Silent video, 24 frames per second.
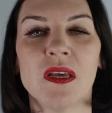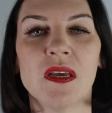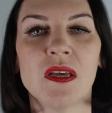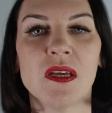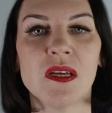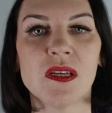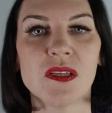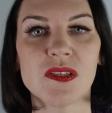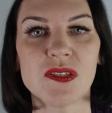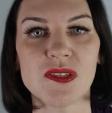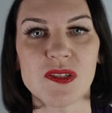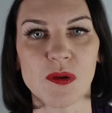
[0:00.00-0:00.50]

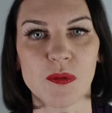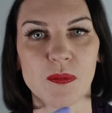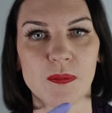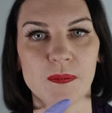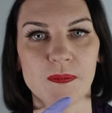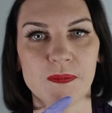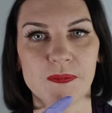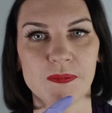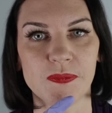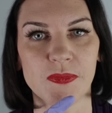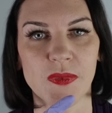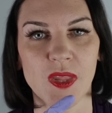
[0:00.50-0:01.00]
So, what
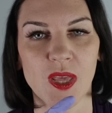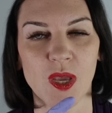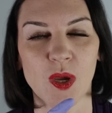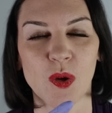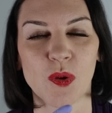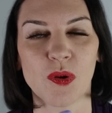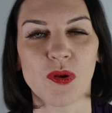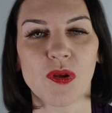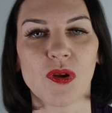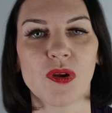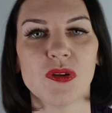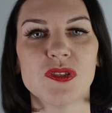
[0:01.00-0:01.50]
I'm
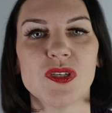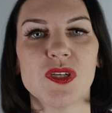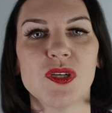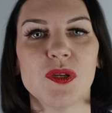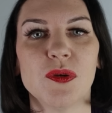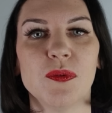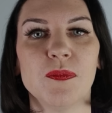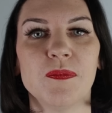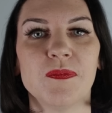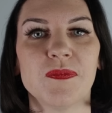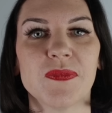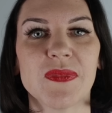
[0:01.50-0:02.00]
going to do
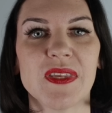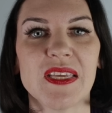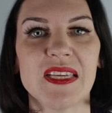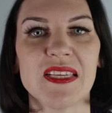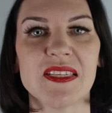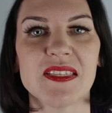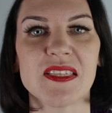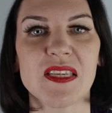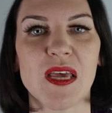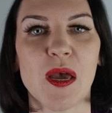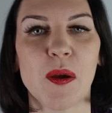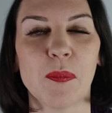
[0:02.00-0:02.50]
is
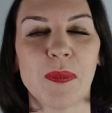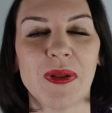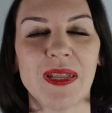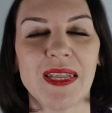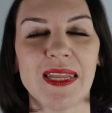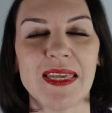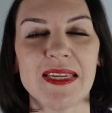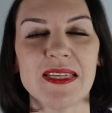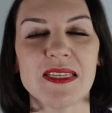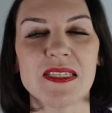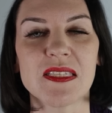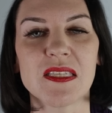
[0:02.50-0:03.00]

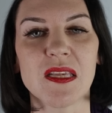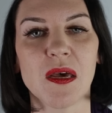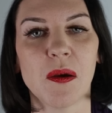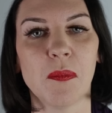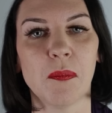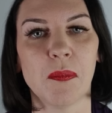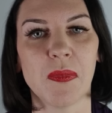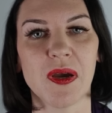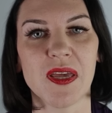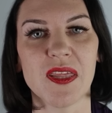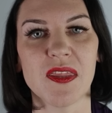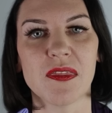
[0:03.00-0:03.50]
place my
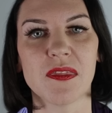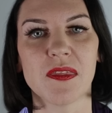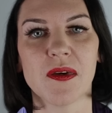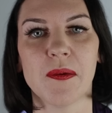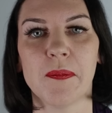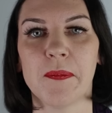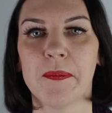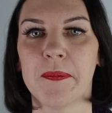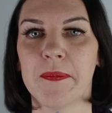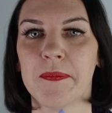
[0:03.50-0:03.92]
thumb